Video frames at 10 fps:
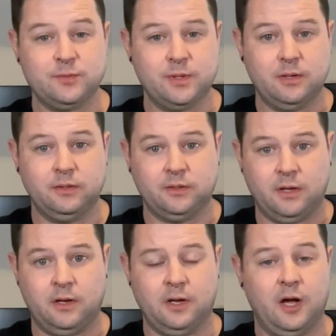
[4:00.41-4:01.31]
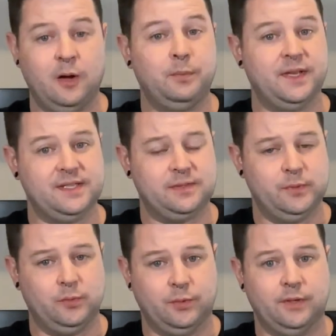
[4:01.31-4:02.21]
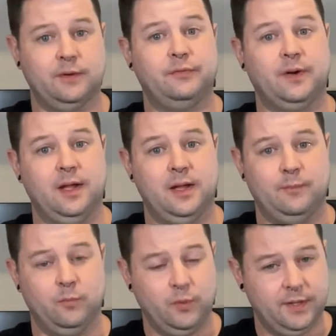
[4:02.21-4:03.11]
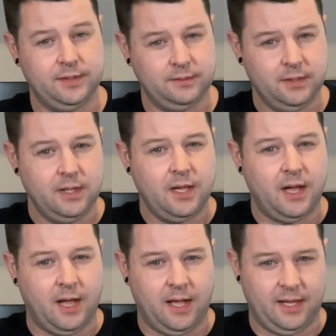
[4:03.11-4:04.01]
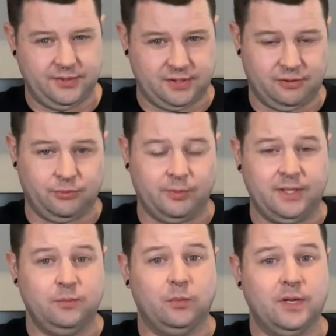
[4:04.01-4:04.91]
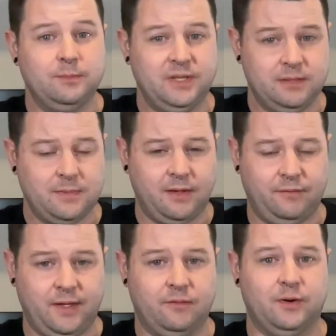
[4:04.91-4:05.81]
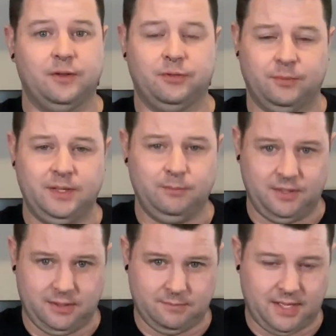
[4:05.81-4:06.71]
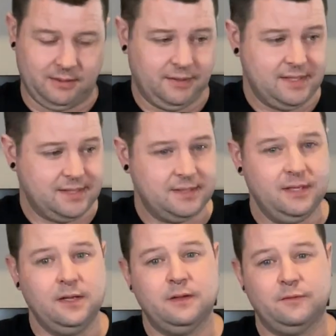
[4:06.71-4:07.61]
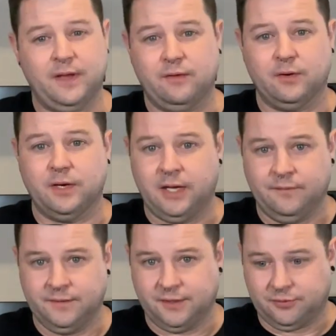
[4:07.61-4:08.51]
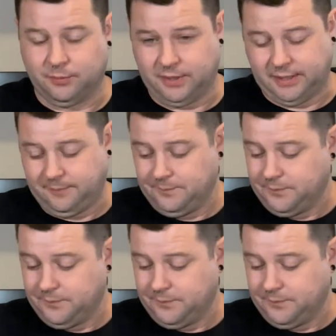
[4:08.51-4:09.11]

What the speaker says: we go along, I'll place them in order from 1 to 3, 1 being my favorite, 3 being my least favorite of the 3.